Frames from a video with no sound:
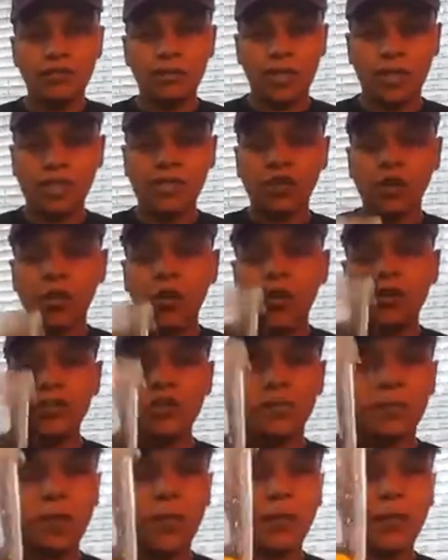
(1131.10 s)
it's an
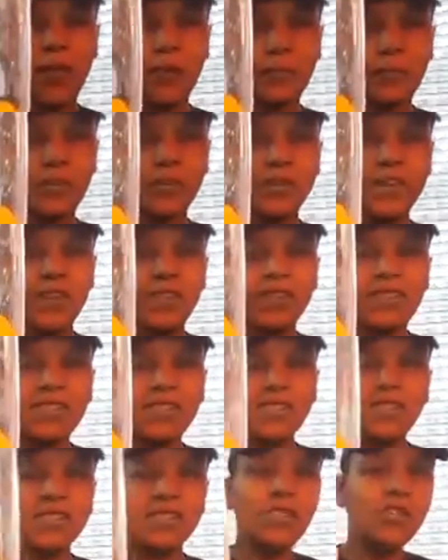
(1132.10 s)
orange bell pepper. This
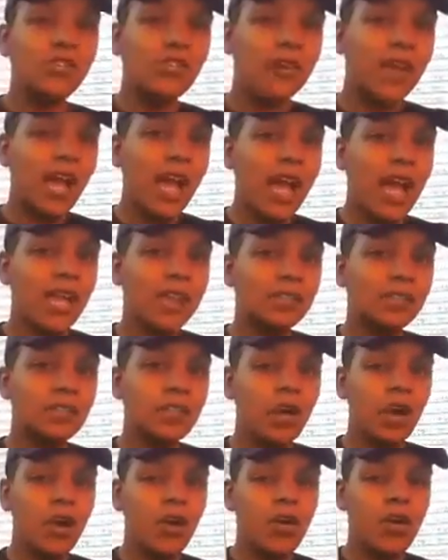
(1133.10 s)
is in your guide,
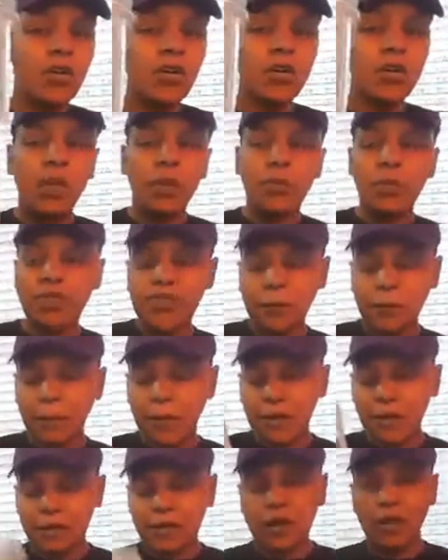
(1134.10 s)
Nicole, but
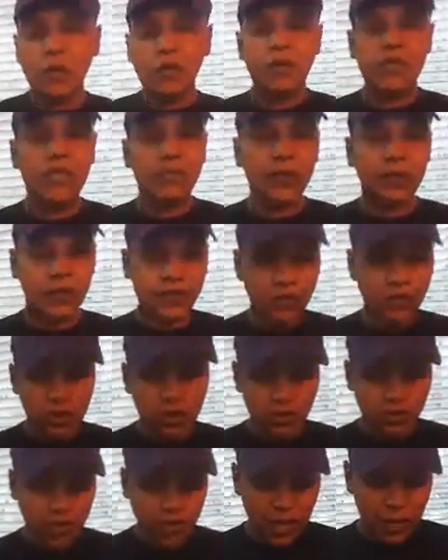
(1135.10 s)
depending on which version
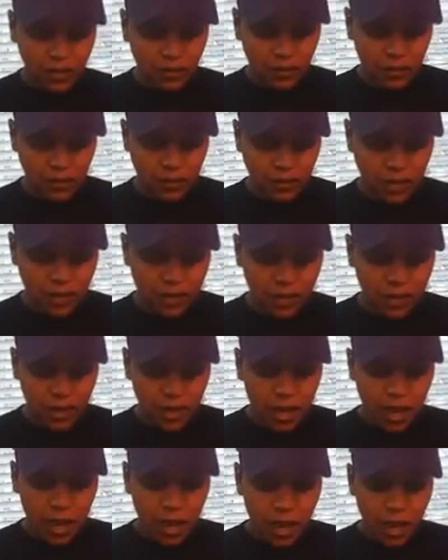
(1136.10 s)
you downloaded,
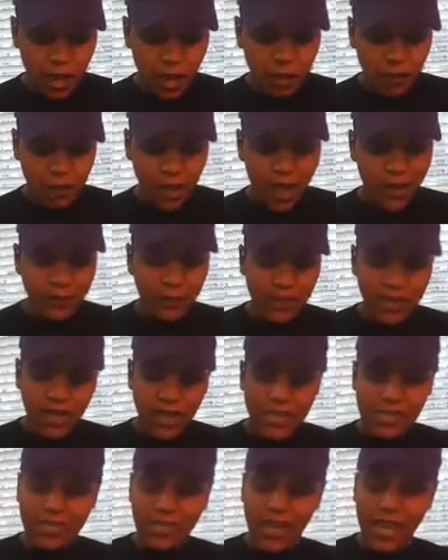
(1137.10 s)
I
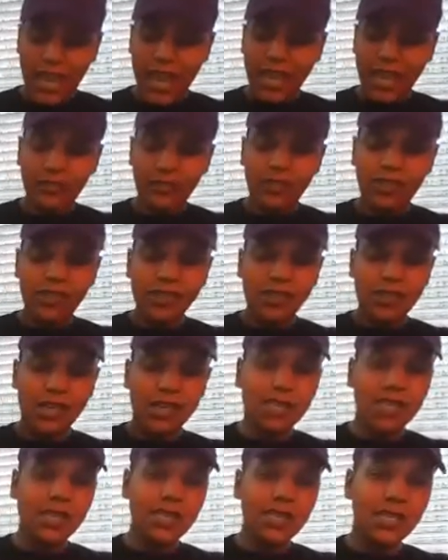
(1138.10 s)
forgot to add that it
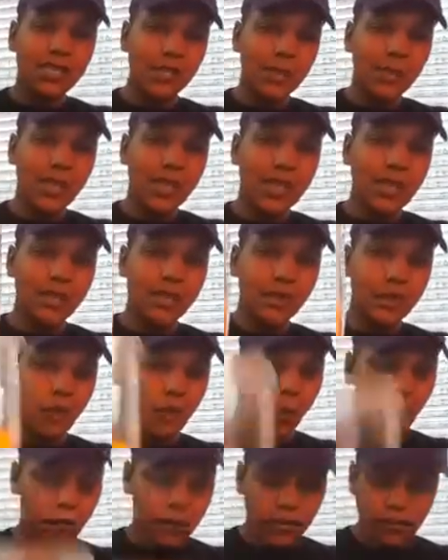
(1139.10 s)
does need a splash of
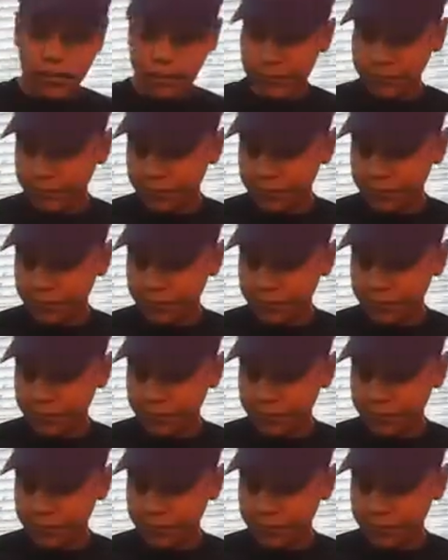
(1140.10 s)
water.